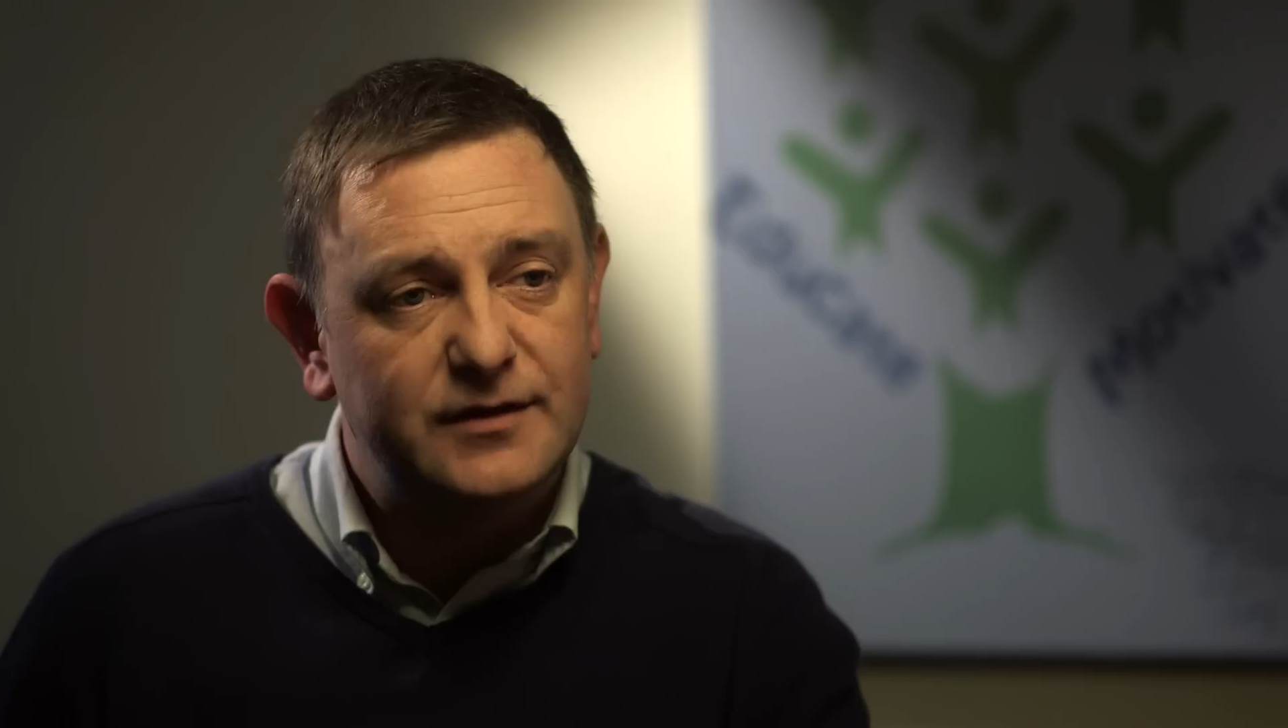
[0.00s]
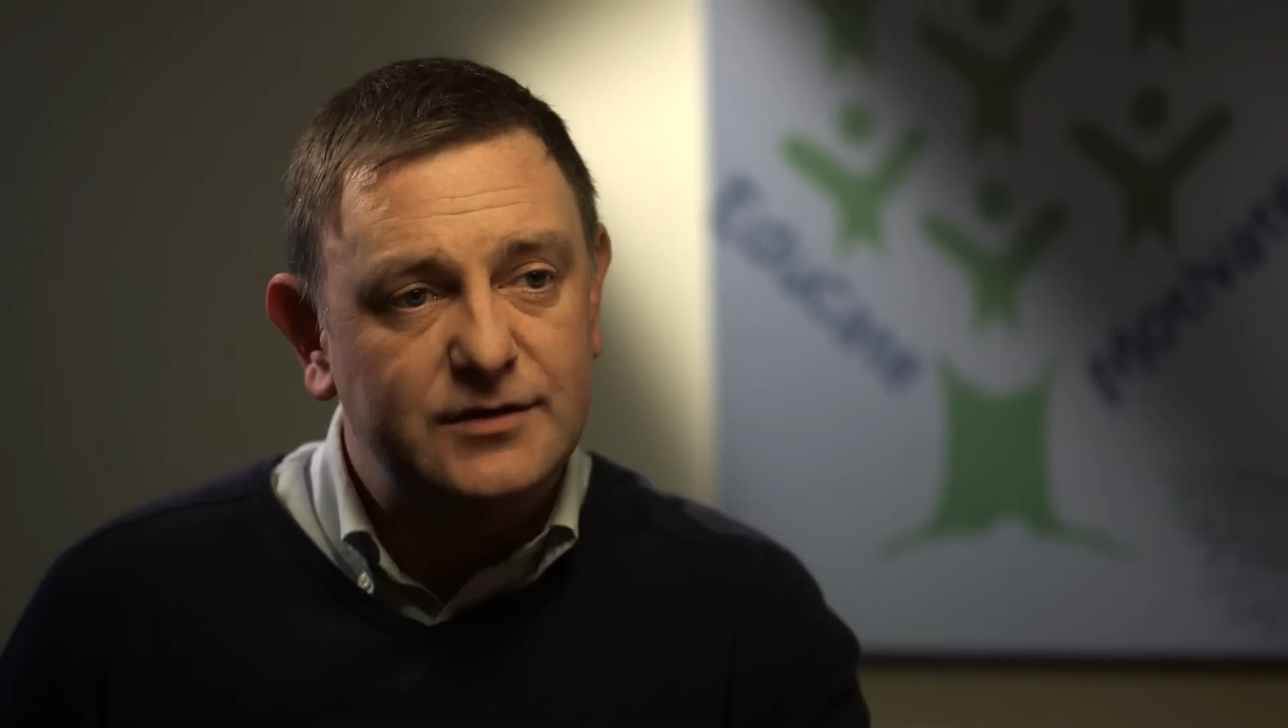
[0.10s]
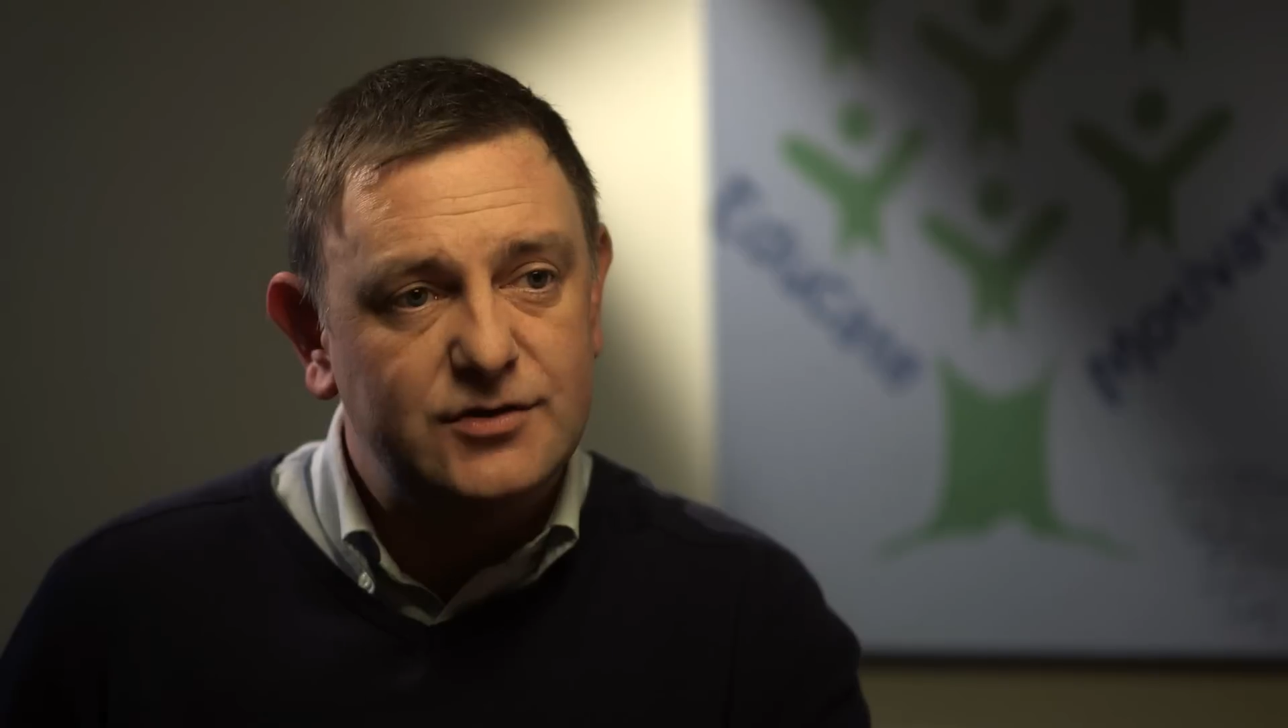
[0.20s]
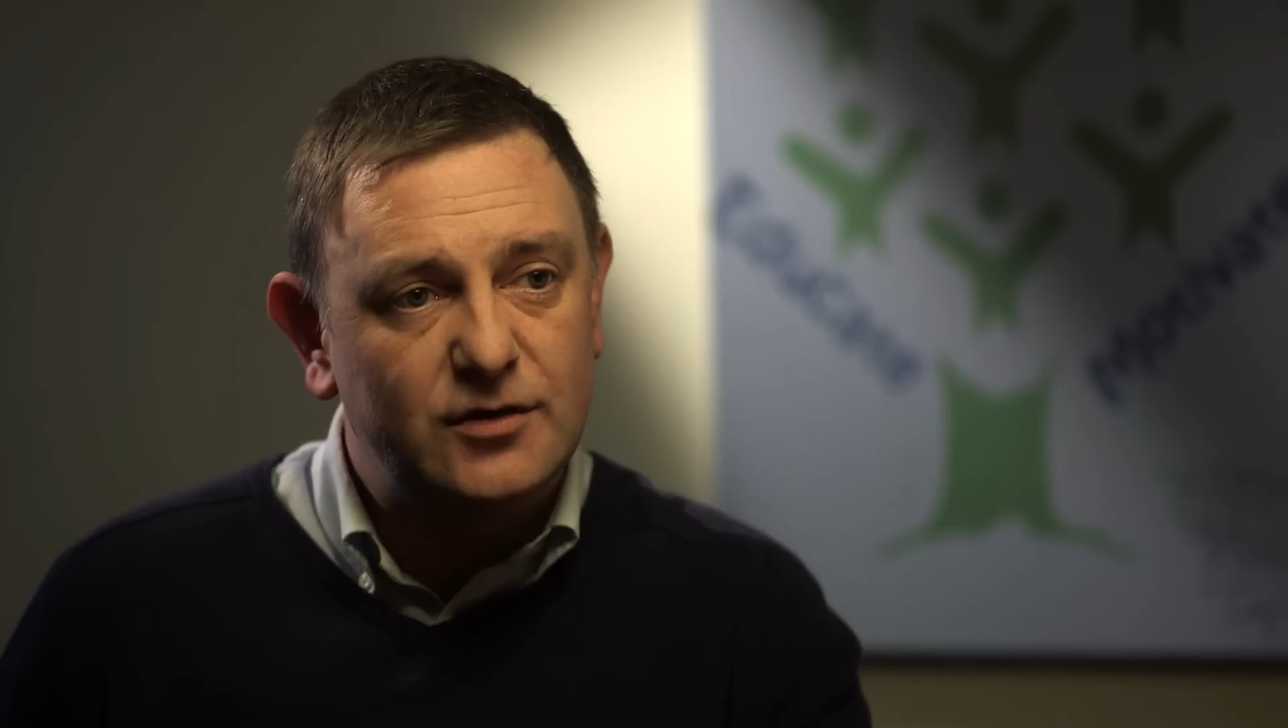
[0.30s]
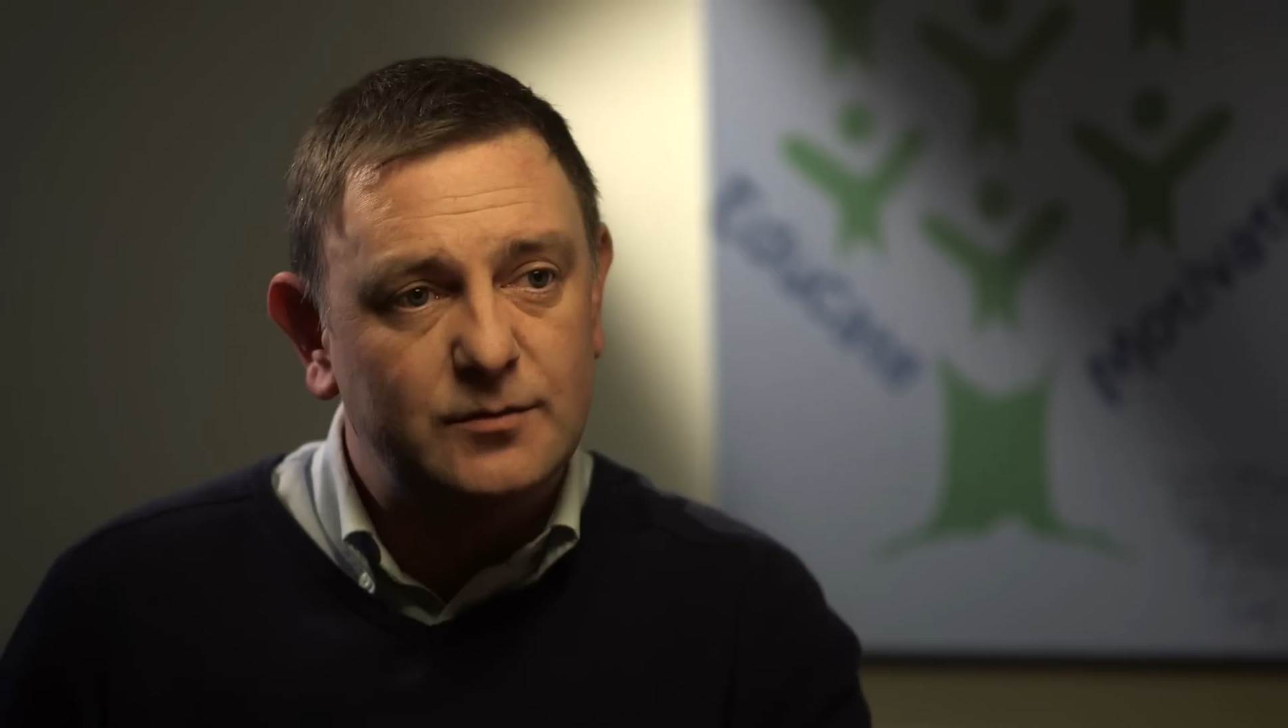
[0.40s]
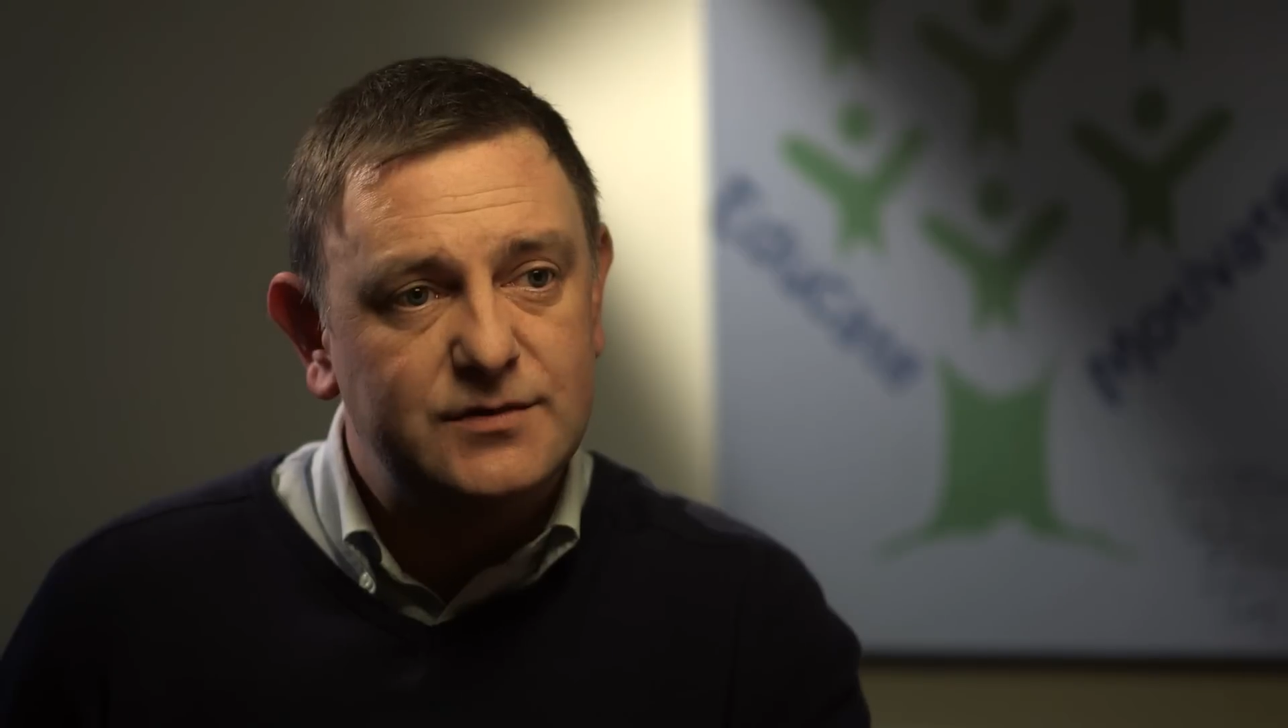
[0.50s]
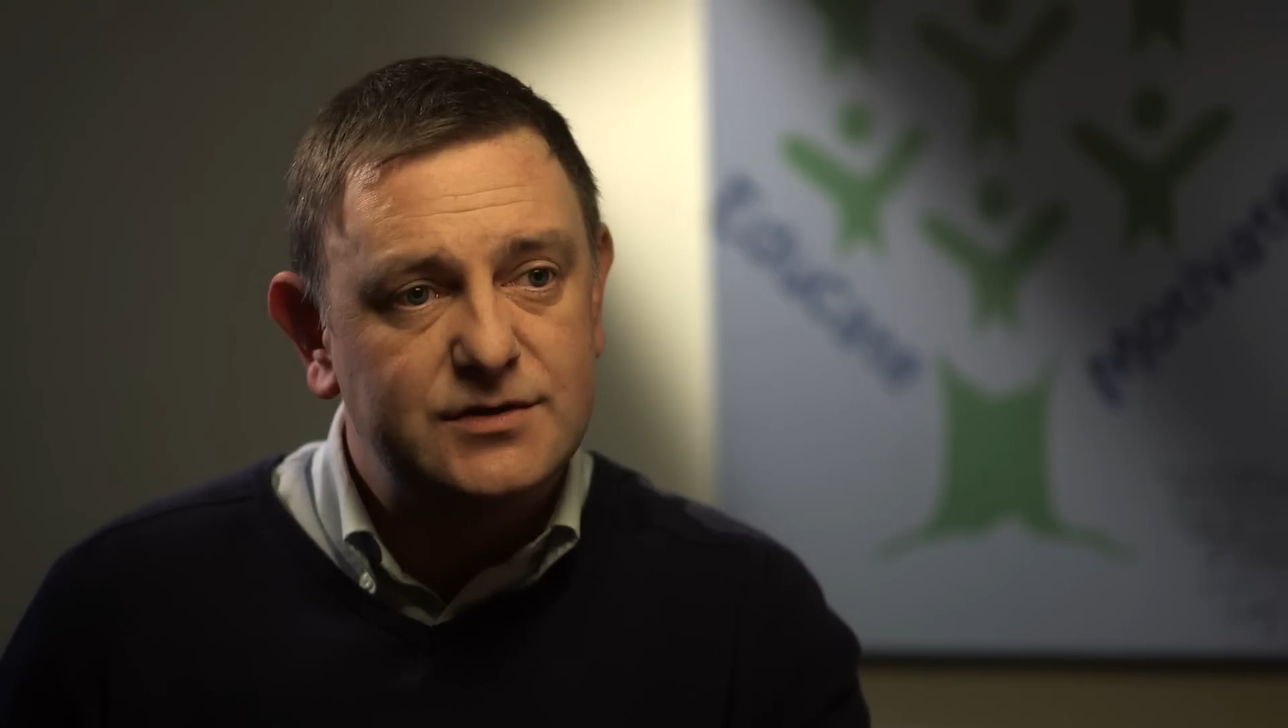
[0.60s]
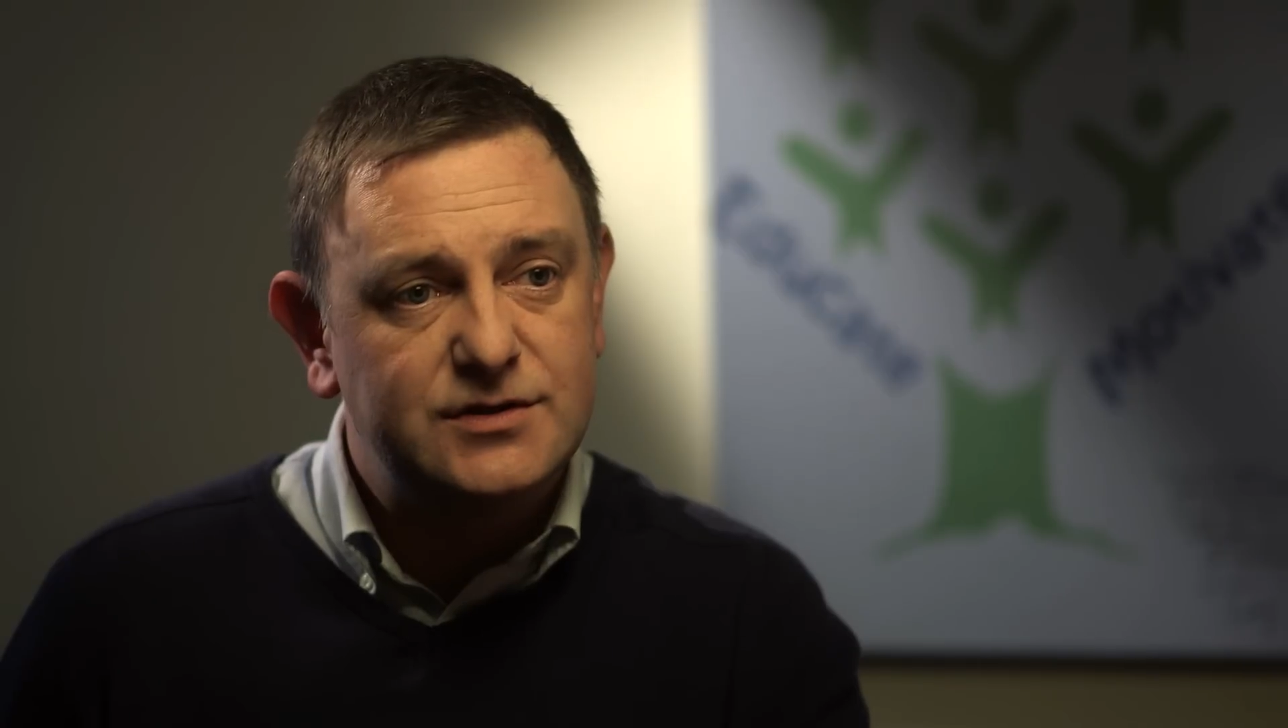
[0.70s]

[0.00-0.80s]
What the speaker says: the job